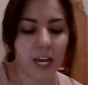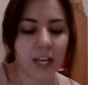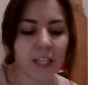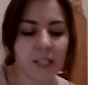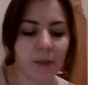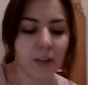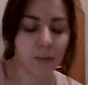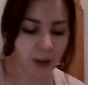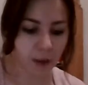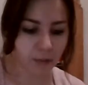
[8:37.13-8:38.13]
I could smell the
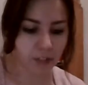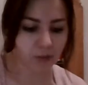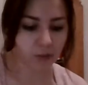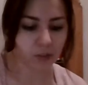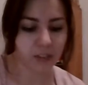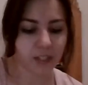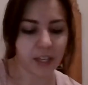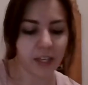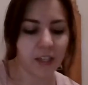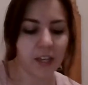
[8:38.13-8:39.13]
fabrics folded
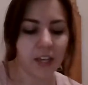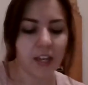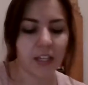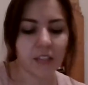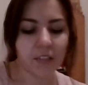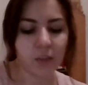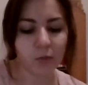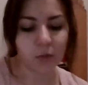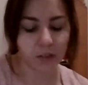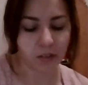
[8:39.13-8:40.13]
there, and even the
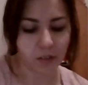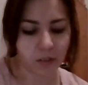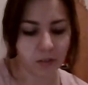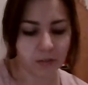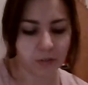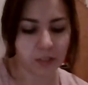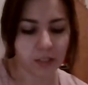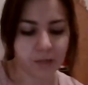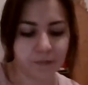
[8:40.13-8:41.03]
wood of the looms.